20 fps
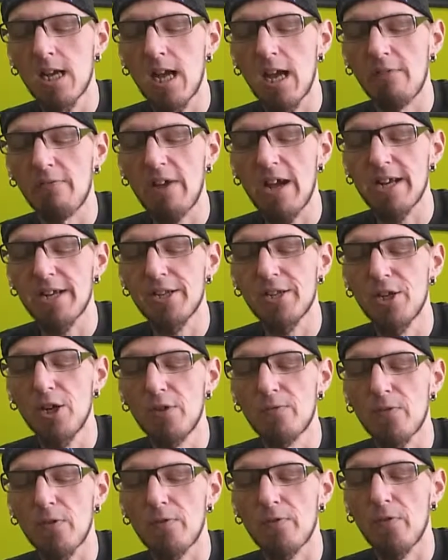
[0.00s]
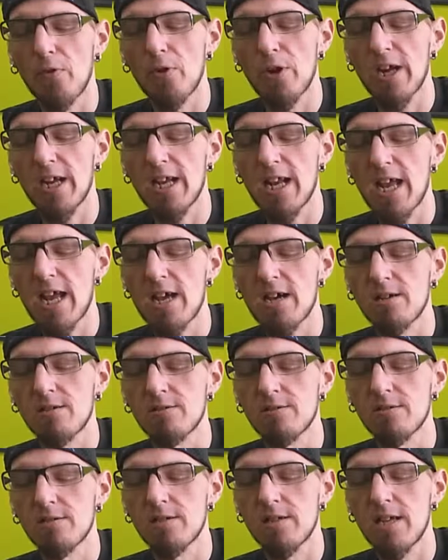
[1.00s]
I've got a twofer for you now.
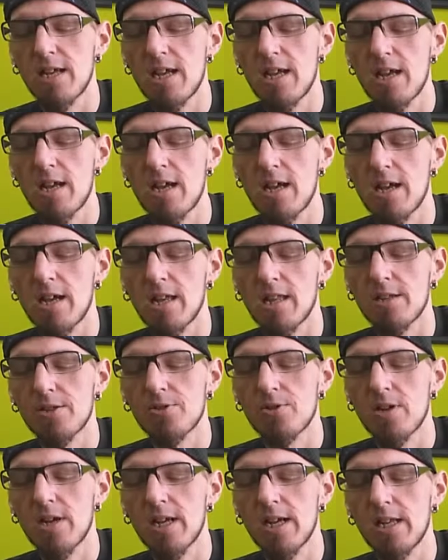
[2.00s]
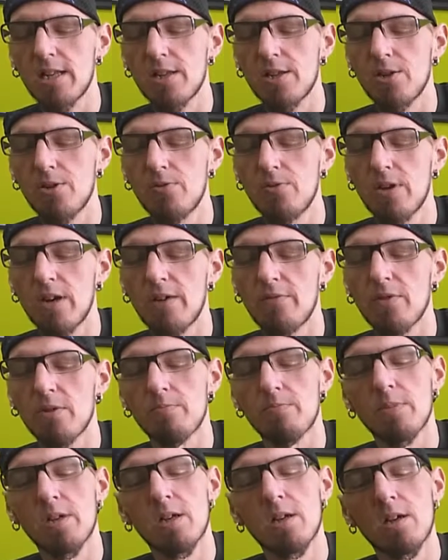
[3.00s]
Yeah, that's right, two of them.
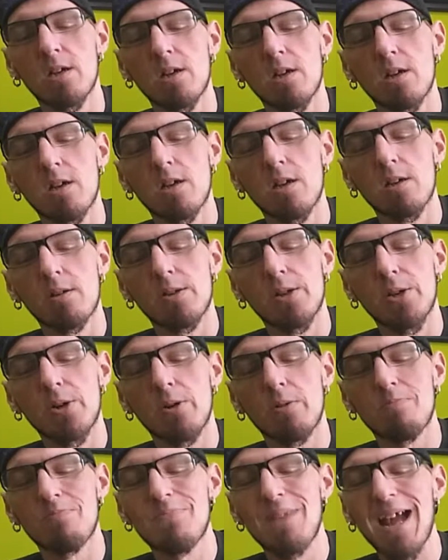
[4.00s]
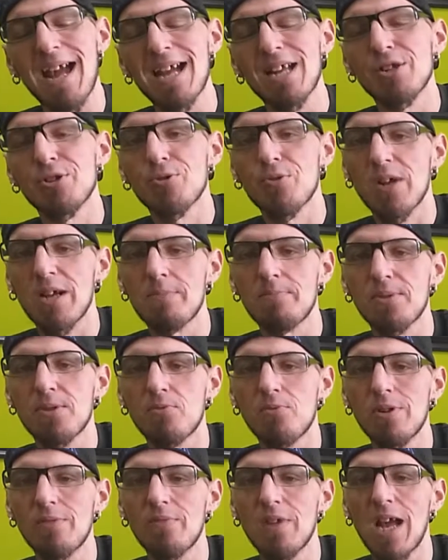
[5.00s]
Doing bad drips,
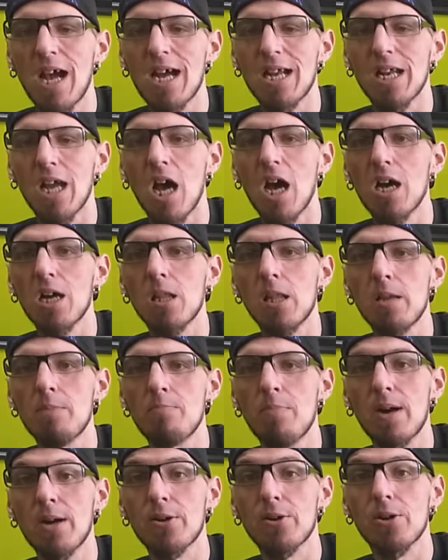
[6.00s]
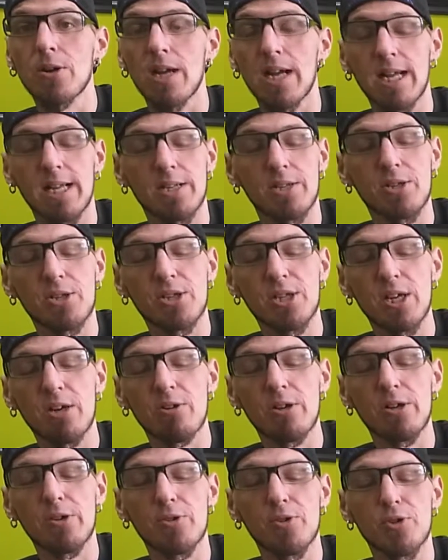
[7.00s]
we've got Ugly Butter and
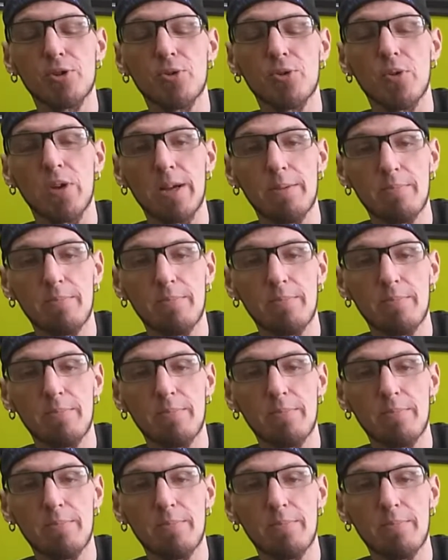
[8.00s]
Cereal Trip.